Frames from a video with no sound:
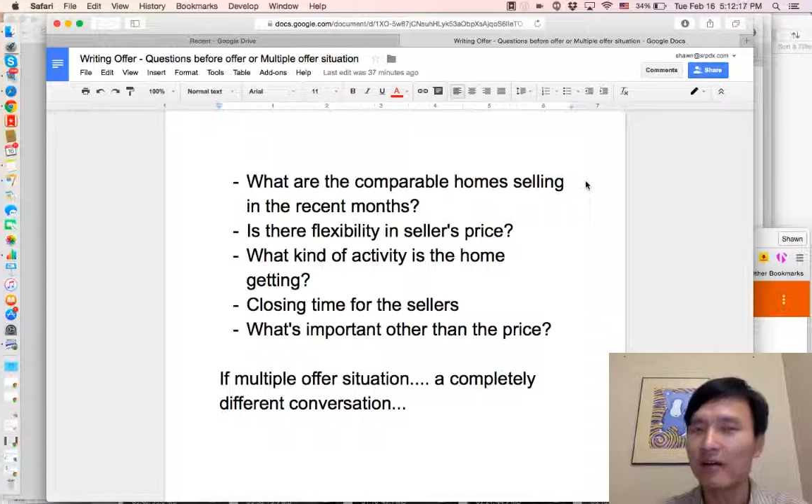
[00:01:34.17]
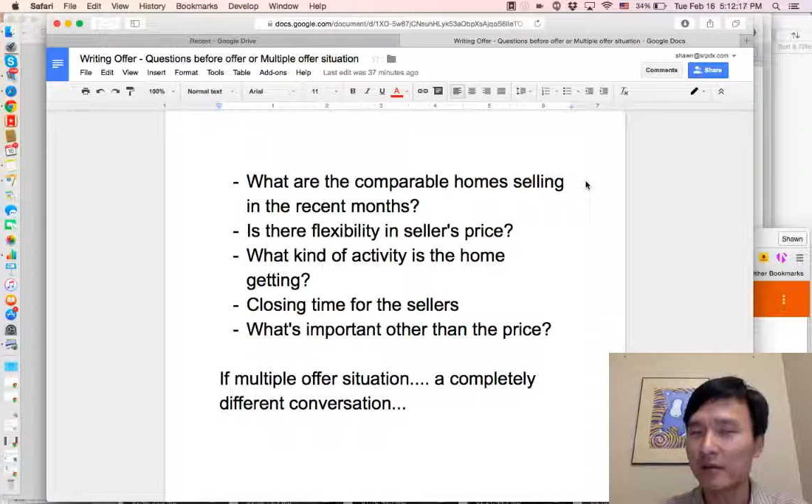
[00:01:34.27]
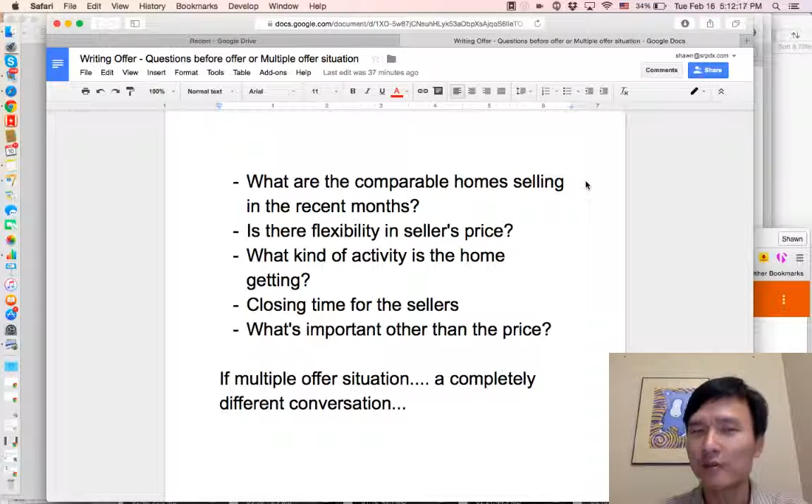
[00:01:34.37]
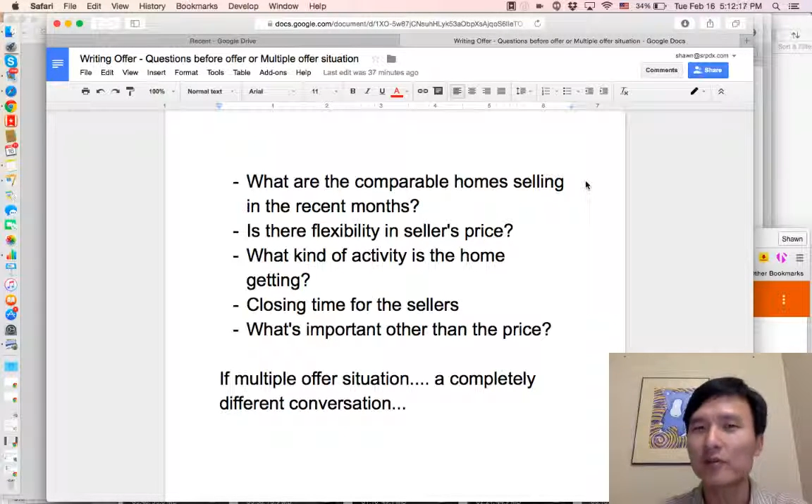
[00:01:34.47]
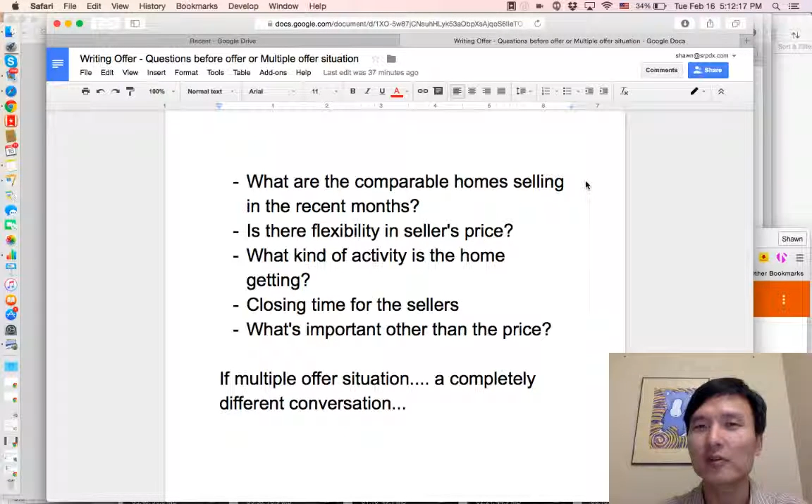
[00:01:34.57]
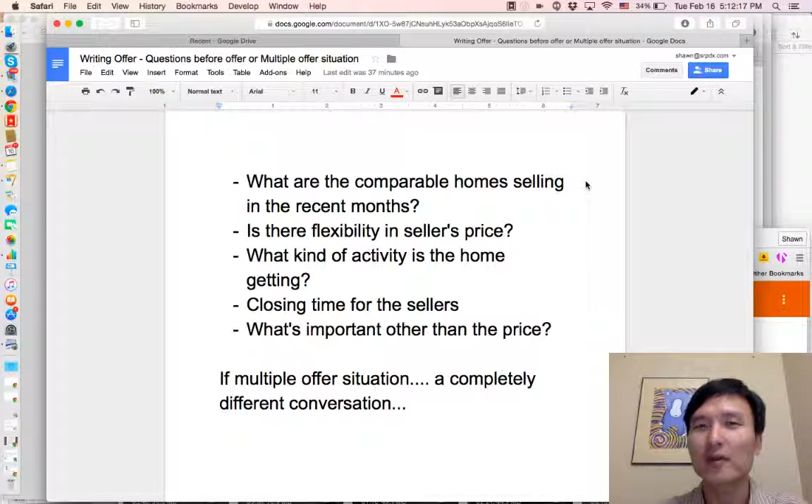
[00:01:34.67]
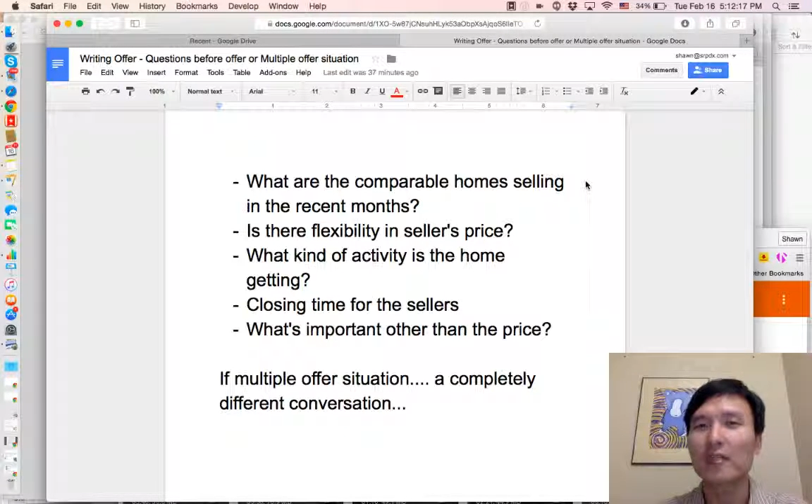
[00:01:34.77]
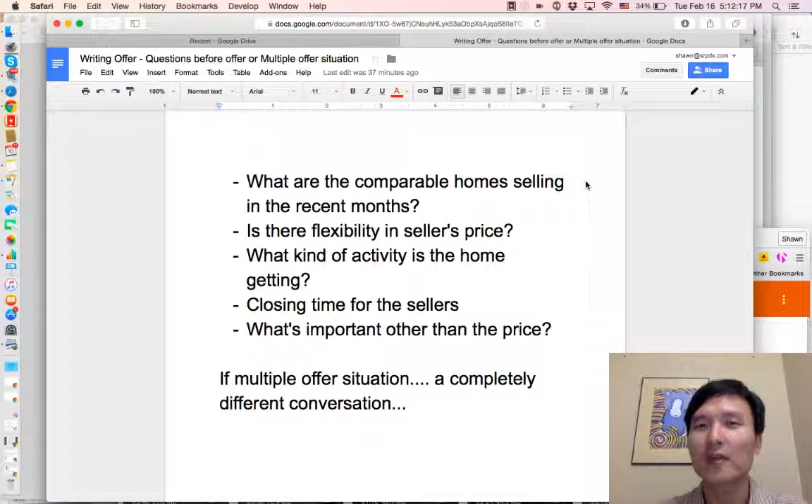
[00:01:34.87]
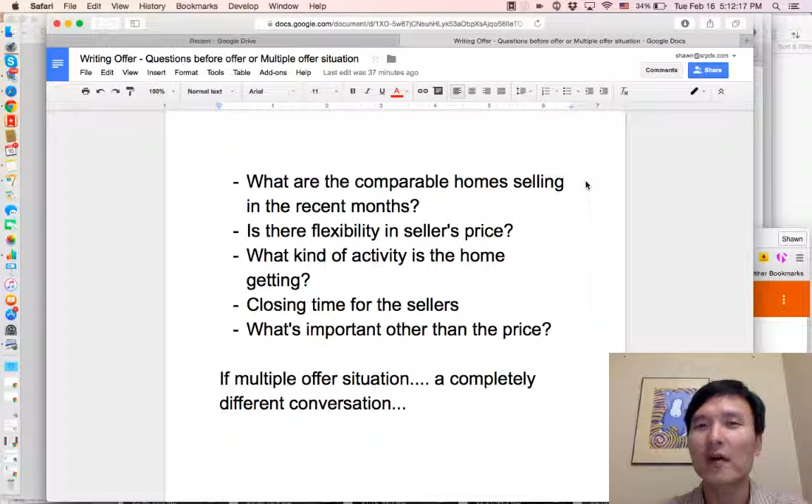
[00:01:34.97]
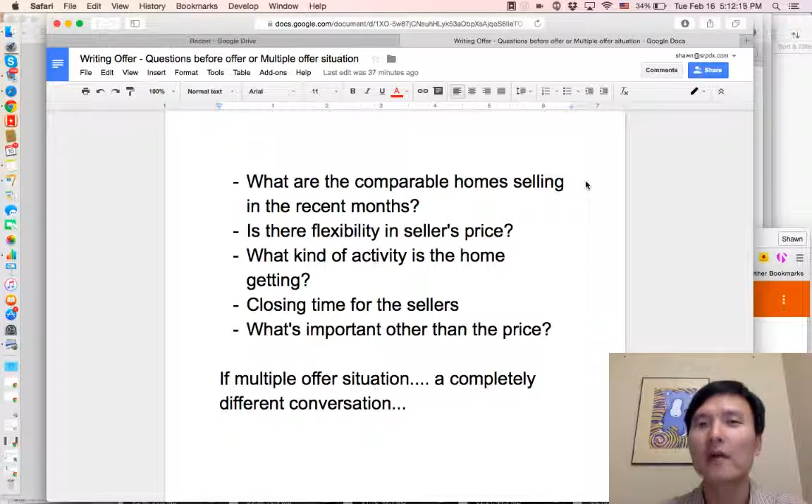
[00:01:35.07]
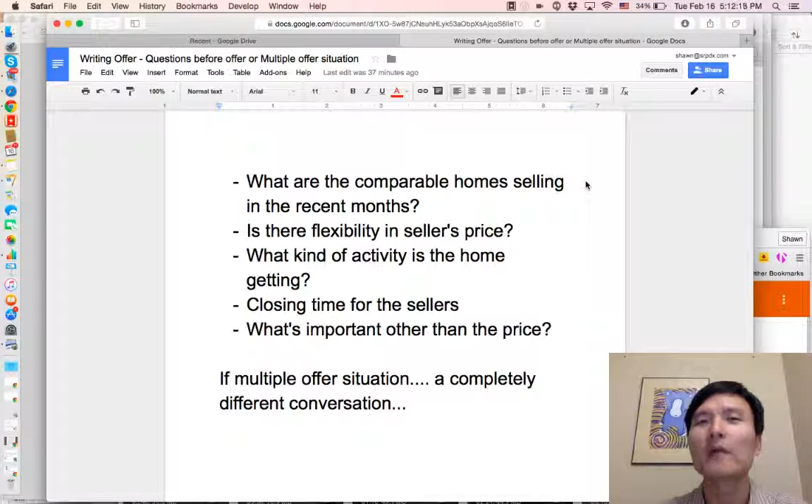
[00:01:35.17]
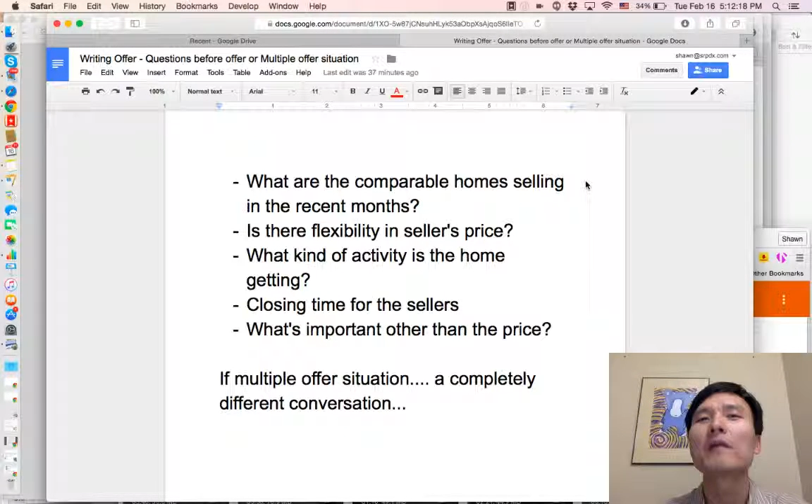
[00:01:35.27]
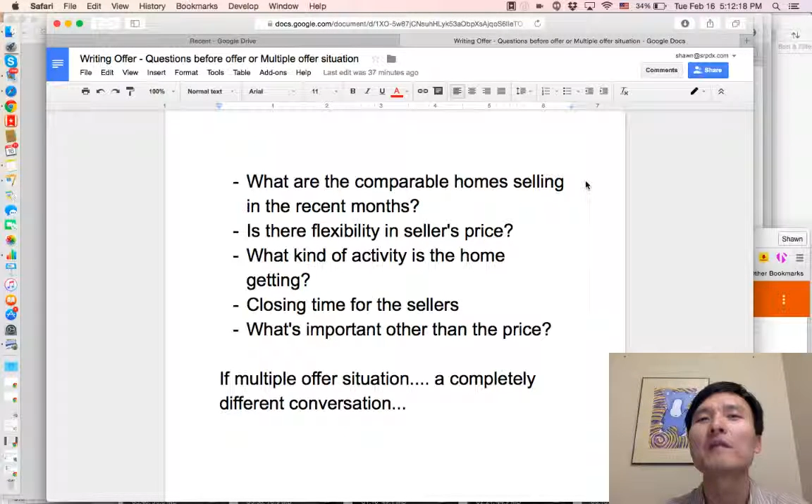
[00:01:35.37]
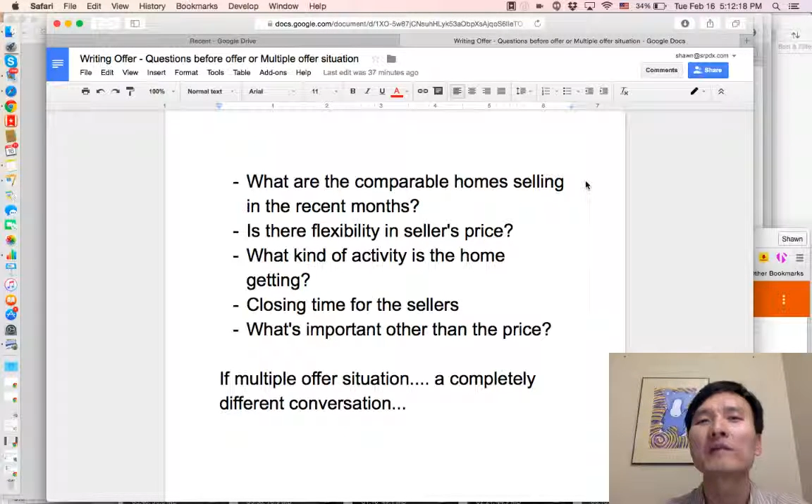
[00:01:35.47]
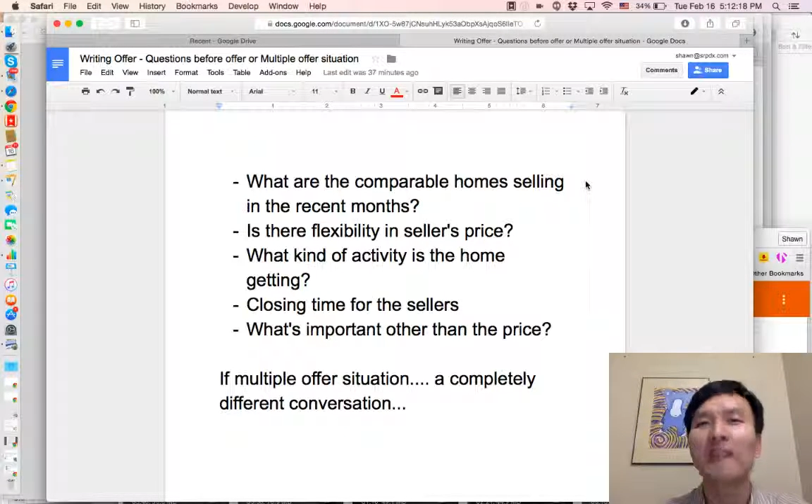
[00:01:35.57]
feel free to let me know.
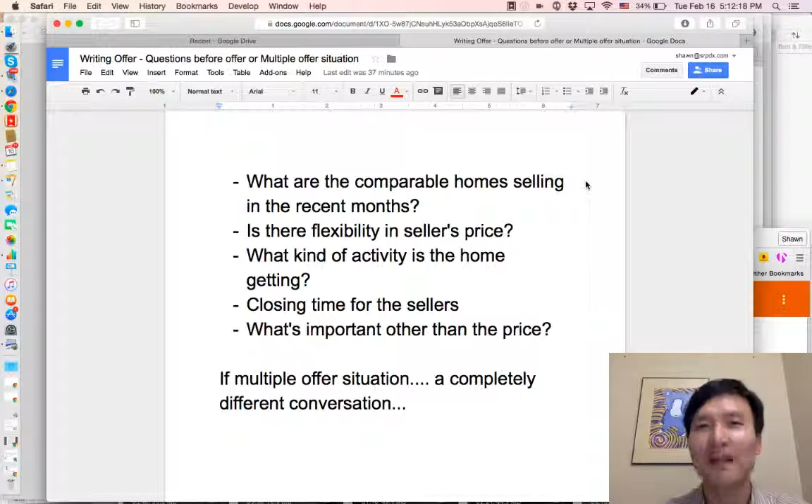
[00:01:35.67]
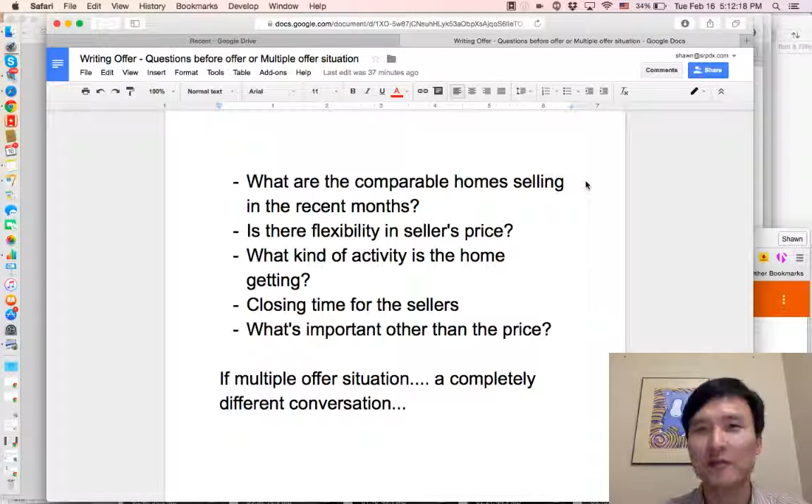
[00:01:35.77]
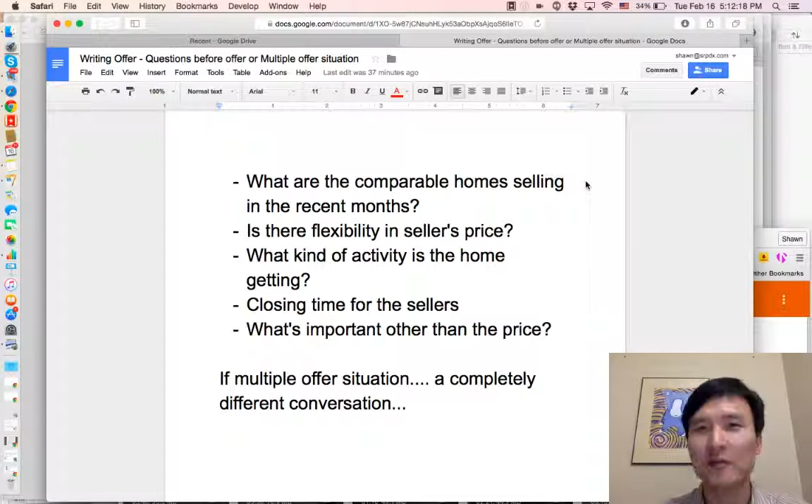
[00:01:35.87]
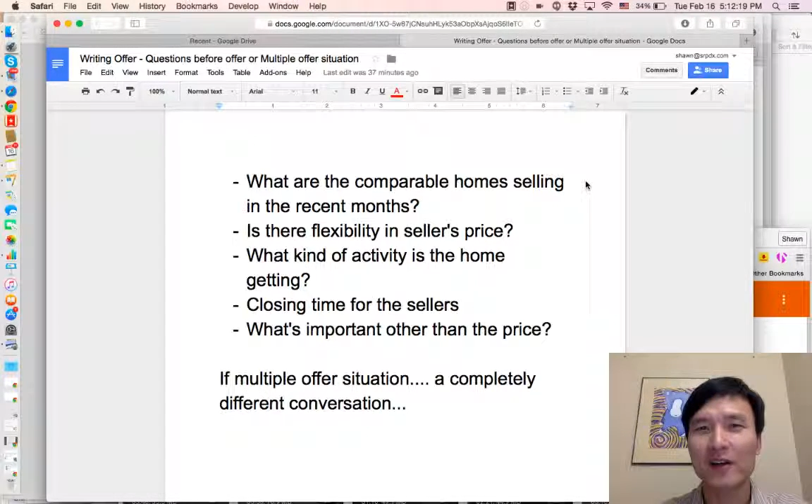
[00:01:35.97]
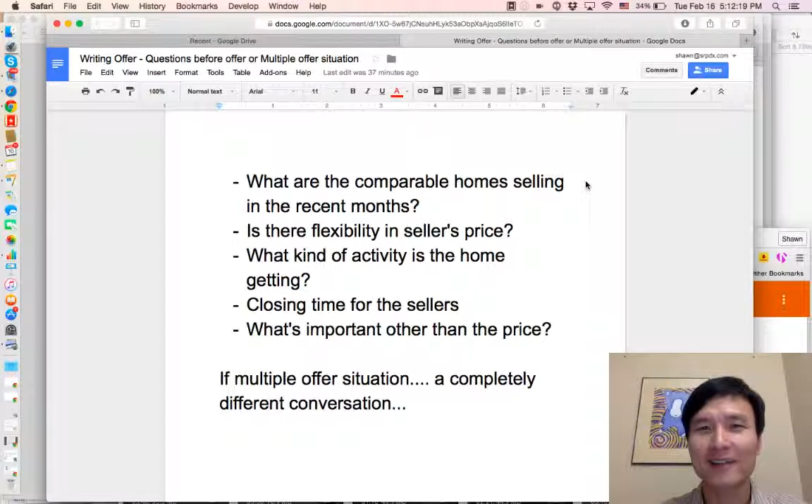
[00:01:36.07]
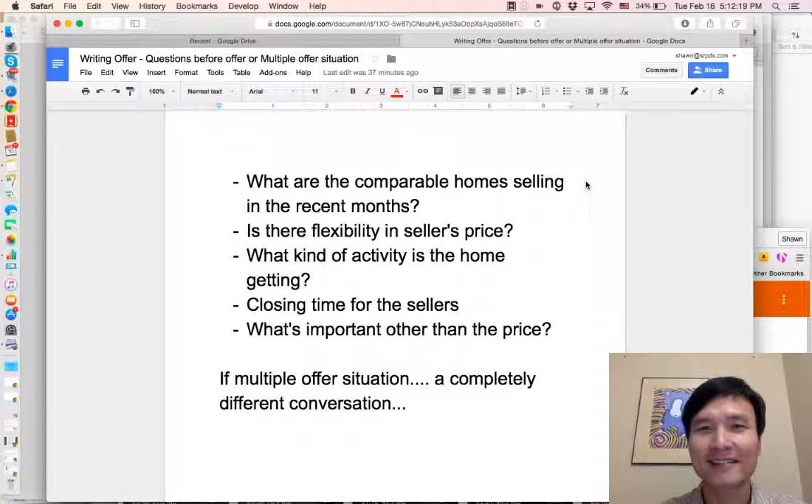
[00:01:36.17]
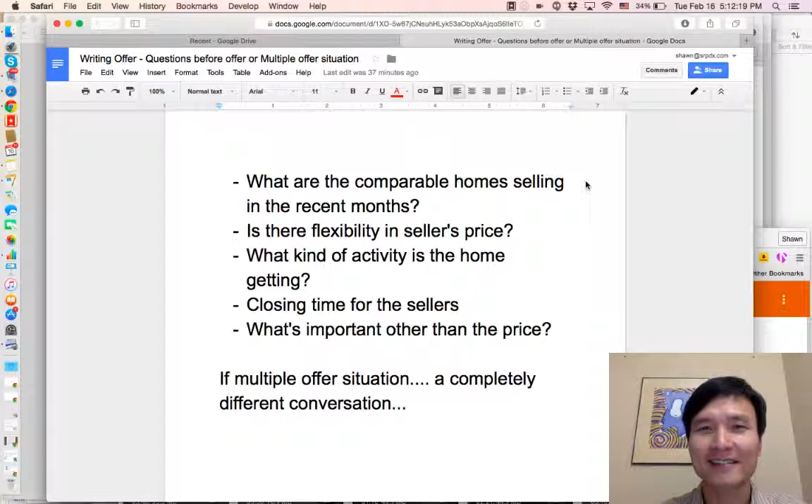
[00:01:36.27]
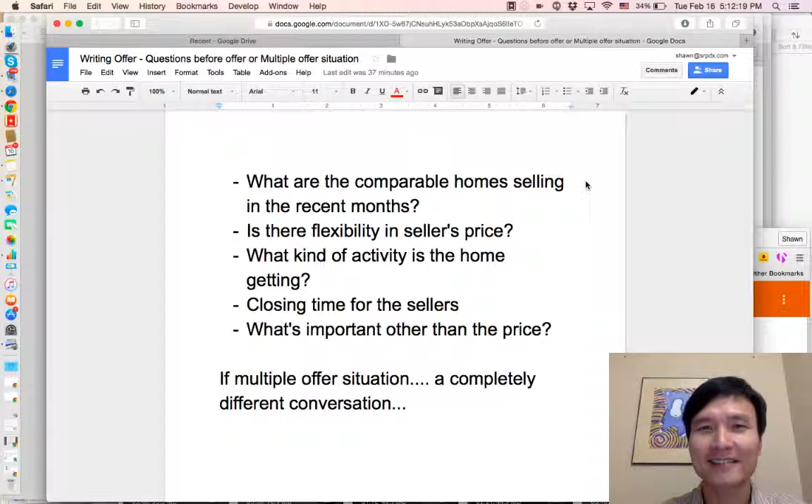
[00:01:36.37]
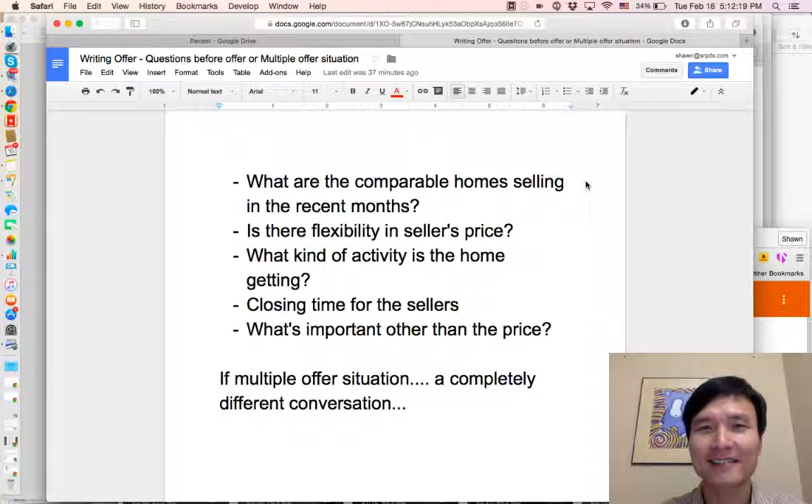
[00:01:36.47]
Thanks for watching.